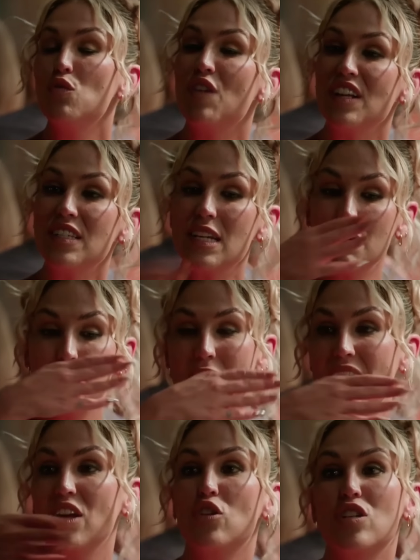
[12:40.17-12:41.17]
You vent
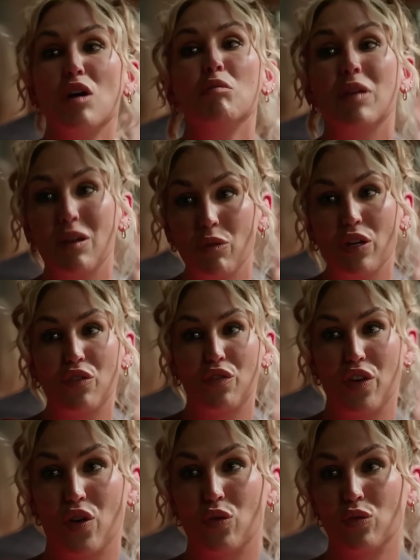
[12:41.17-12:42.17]
to a man, you tell me
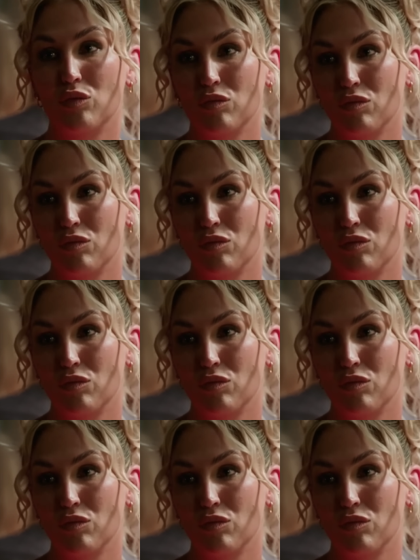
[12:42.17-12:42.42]
what you feel.